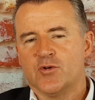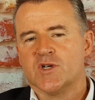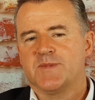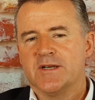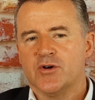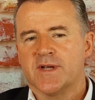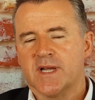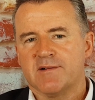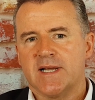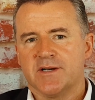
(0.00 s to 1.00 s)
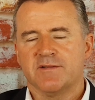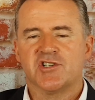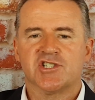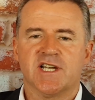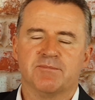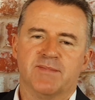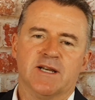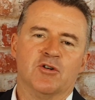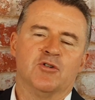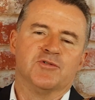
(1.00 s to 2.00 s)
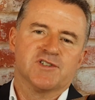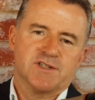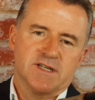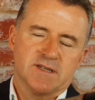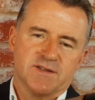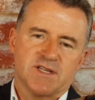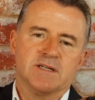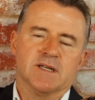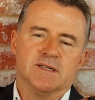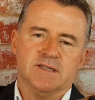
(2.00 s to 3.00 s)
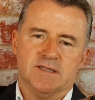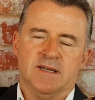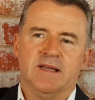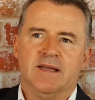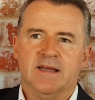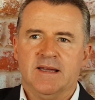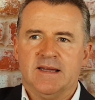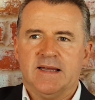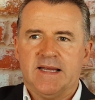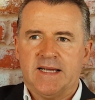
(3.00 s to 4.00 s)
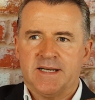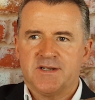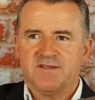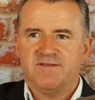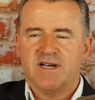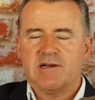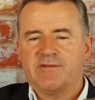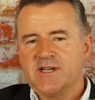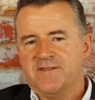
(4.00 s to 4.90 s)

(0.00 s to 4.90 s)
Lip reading: always been knocking around of the ship being launched in Sunderland, and very, very